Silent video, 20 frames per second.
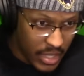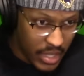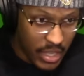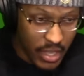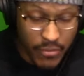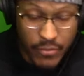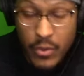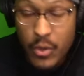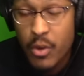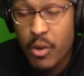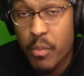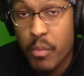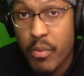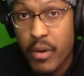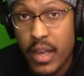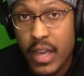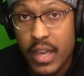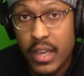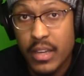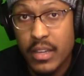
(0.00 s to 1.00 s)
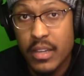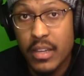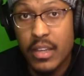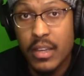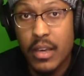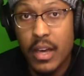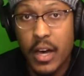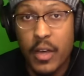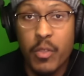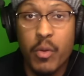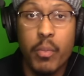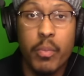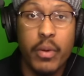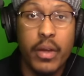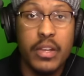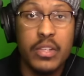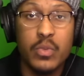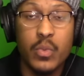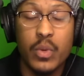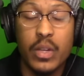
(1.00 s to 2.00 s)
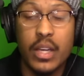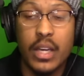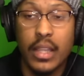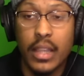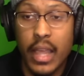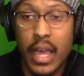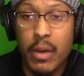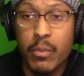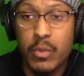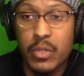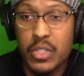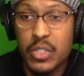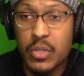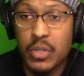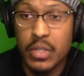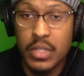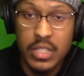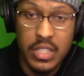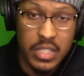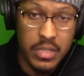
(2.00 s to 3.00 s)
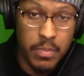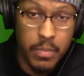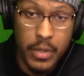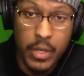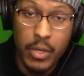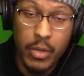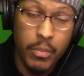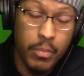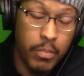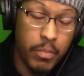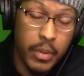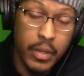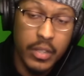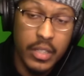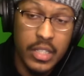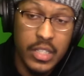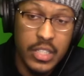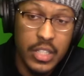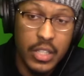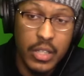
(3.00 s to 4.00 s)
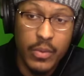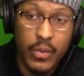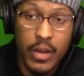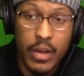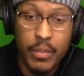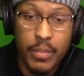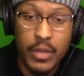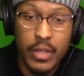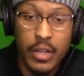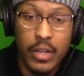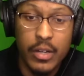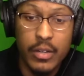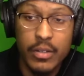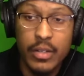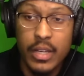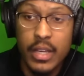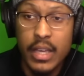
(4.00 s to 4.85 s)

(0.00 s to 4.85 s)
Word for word: if you're a brand, other brands want to collab with you to just build, build each other up, you know?